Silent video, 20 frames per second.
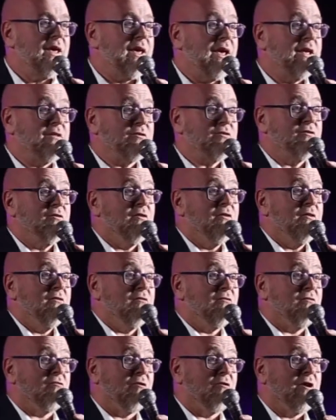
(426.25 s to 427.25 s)
It's
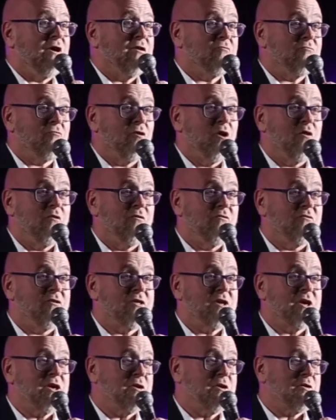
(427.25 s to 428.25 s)
front row for
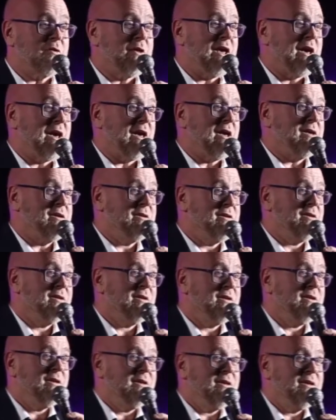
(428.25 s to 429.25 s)
the Q&A,
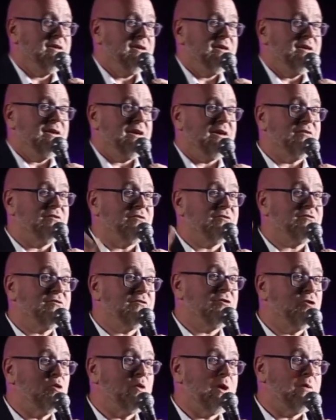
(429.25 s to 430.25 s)
and there's
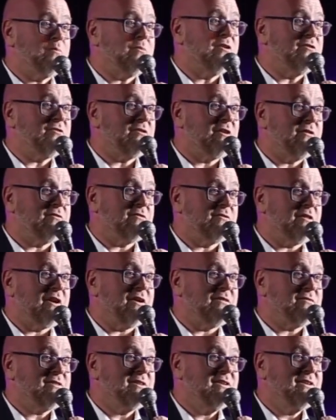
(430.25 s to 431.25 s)
two empty seats
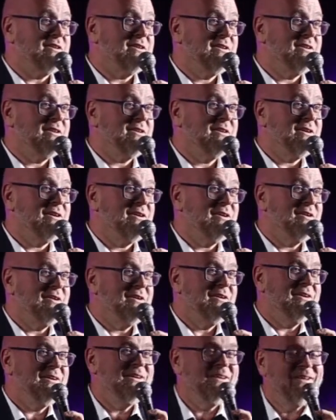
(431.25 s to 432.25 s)
left.
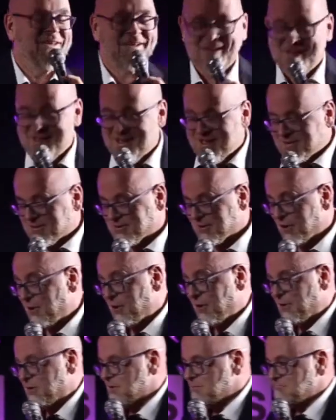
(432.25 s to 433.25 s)

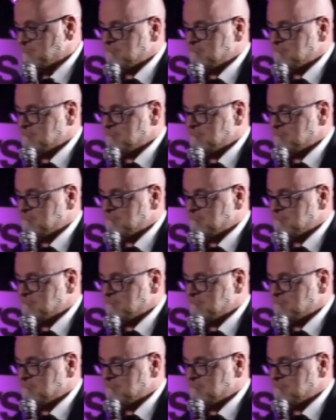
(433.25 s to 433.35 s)
So